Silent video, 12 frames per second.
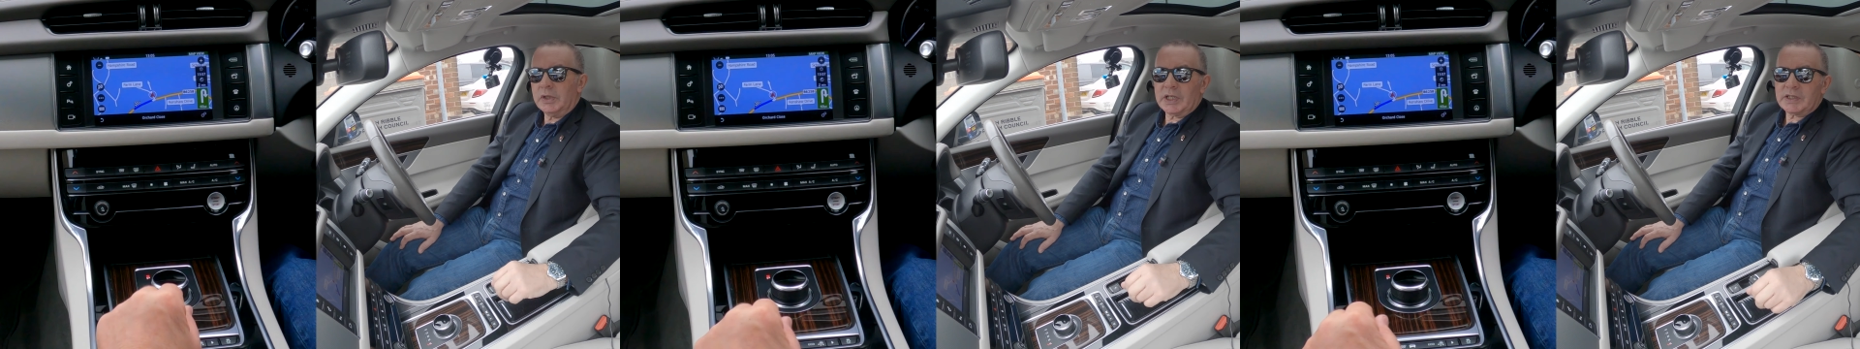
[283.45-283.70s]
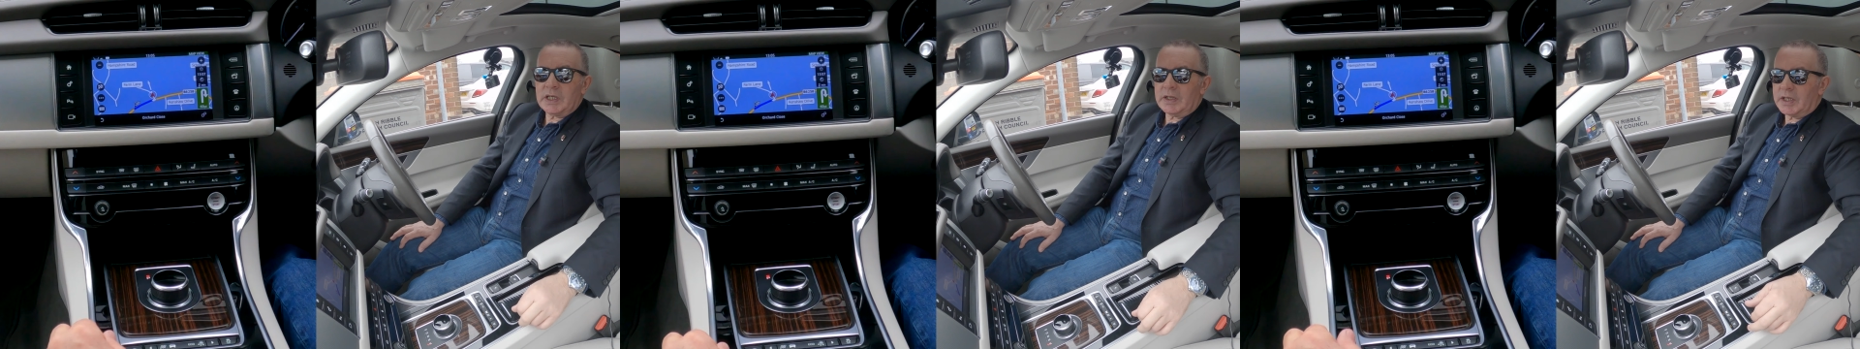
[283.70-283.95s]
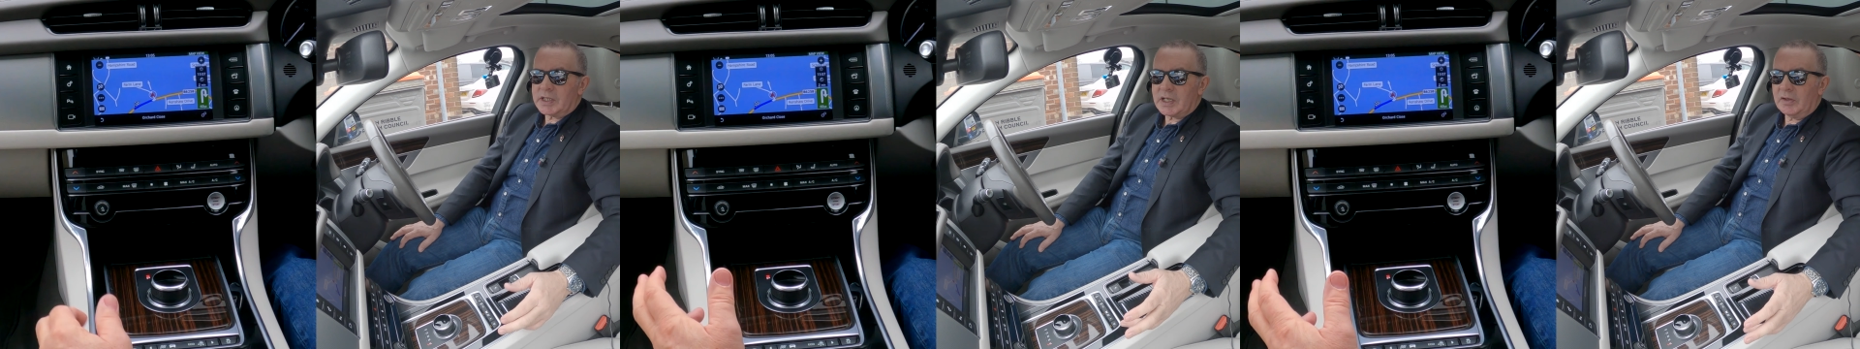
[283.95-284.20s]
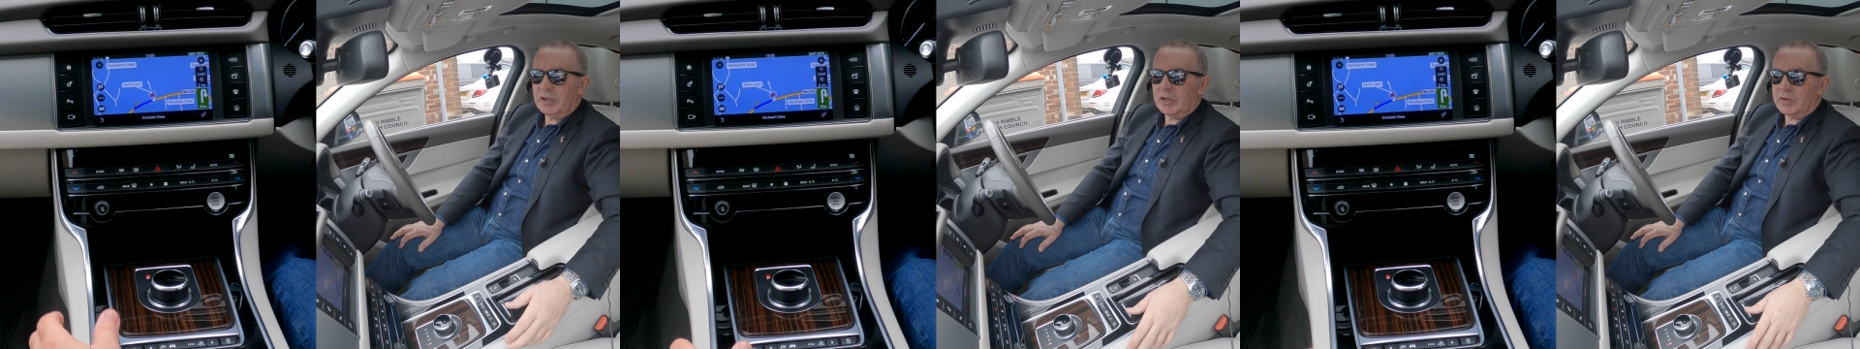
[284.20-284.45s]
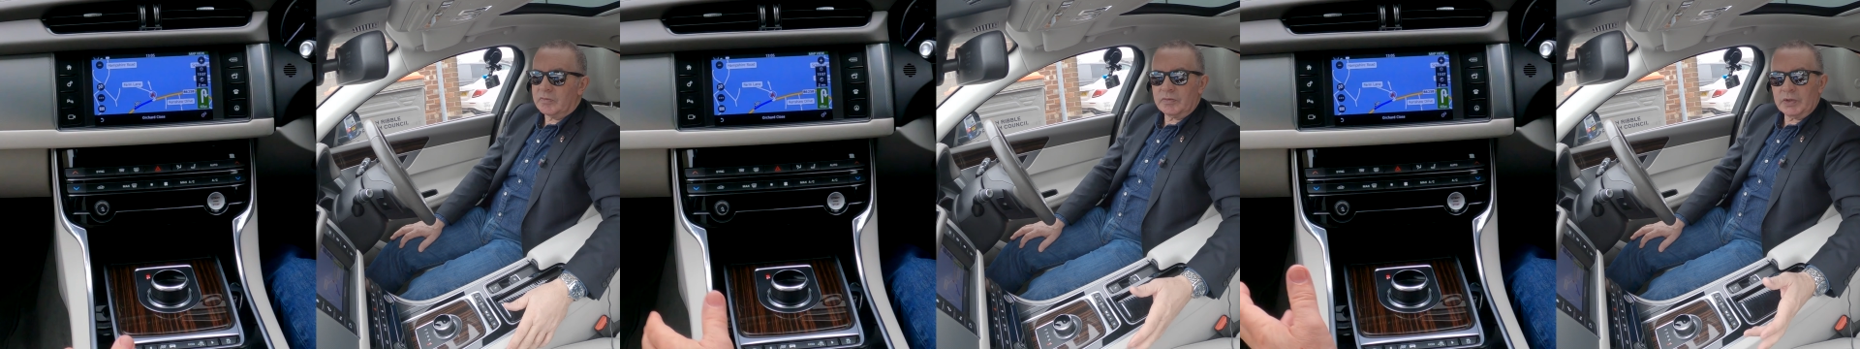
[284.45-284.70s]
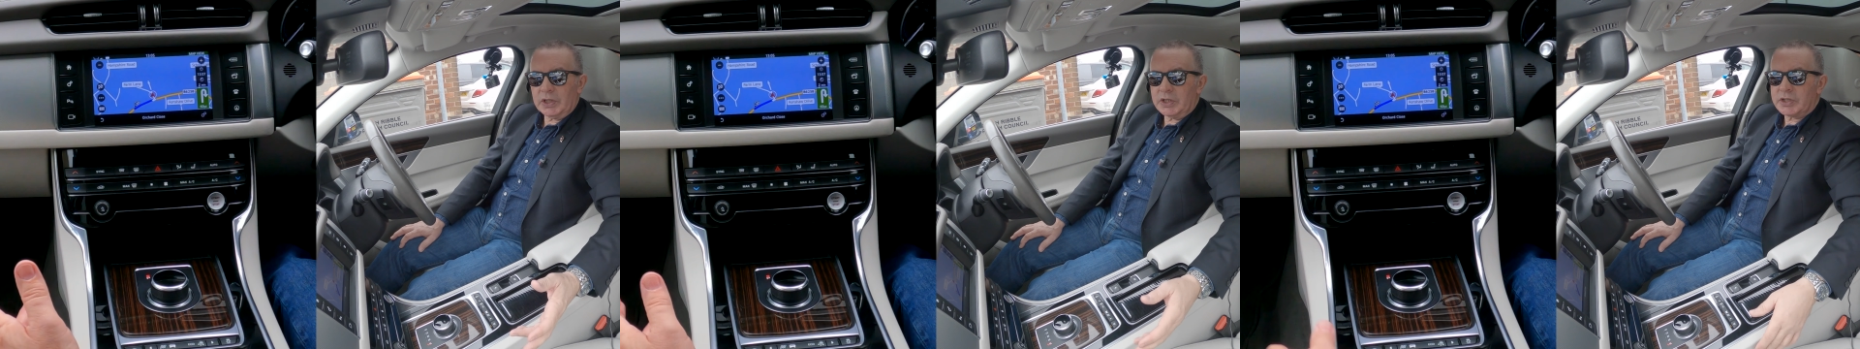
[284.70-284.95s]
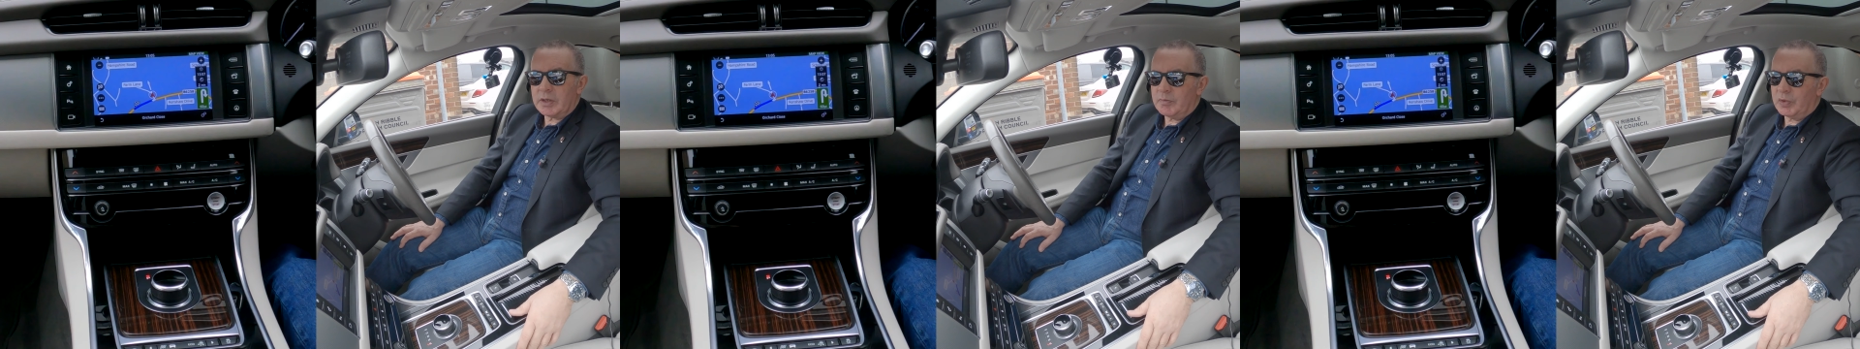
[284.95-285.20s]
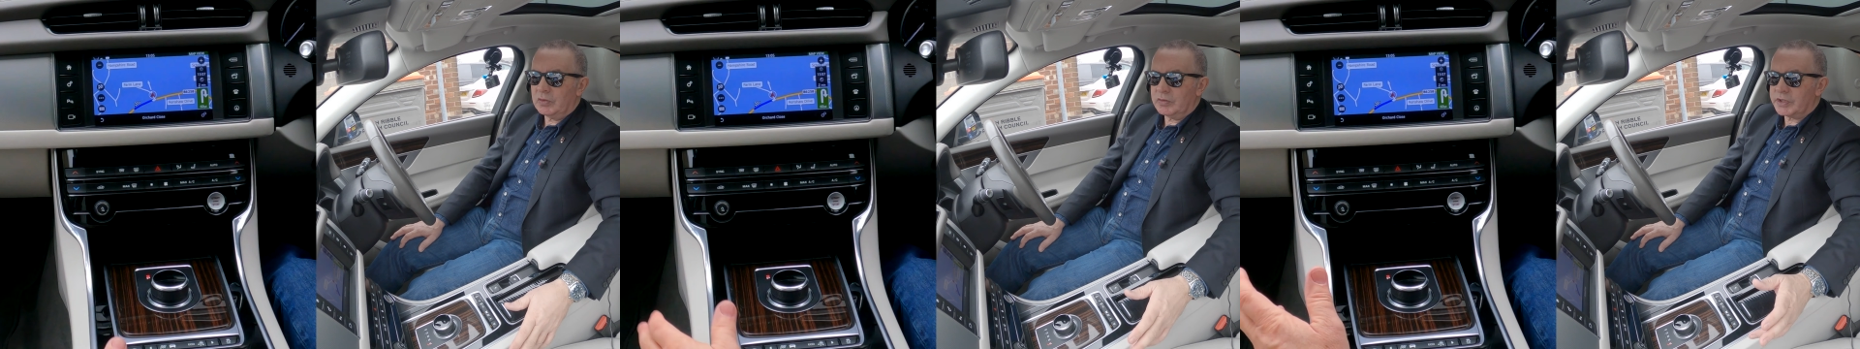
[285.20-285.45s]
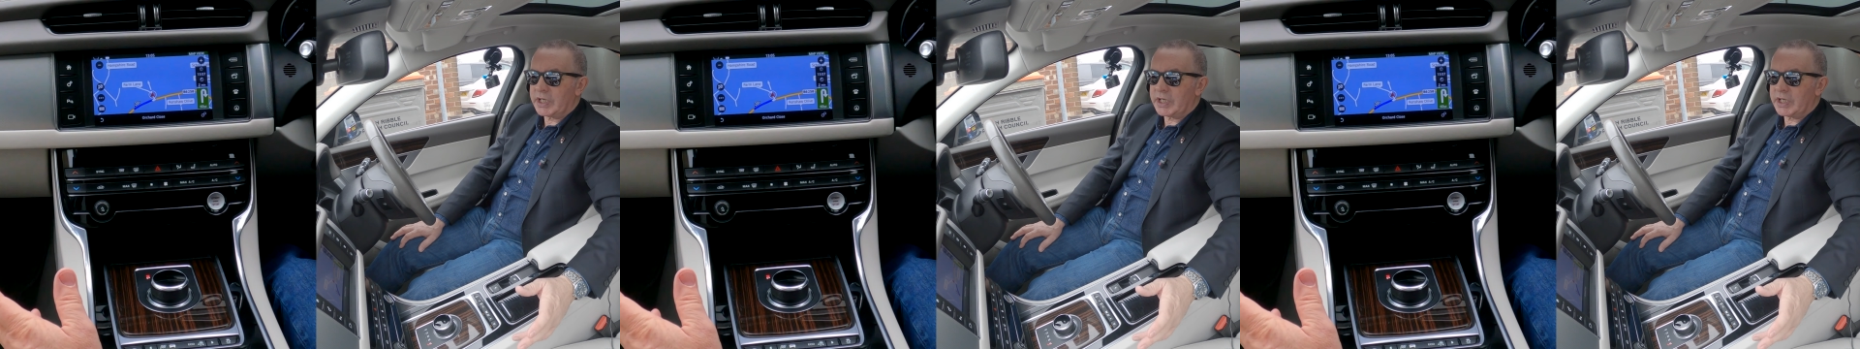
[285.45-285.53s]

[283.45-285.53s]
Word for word: That's it. That's how you do it. Really simple